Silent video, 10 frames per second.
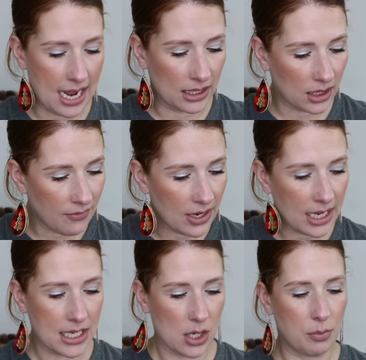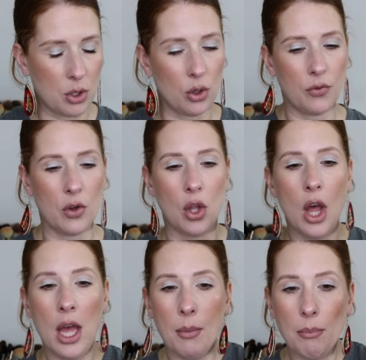I love it. It's a beautiful
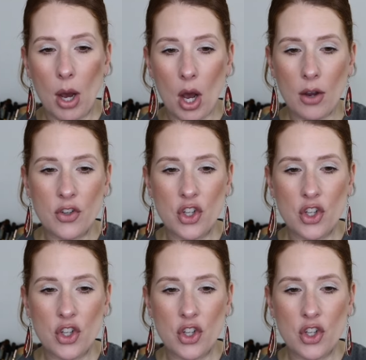mauve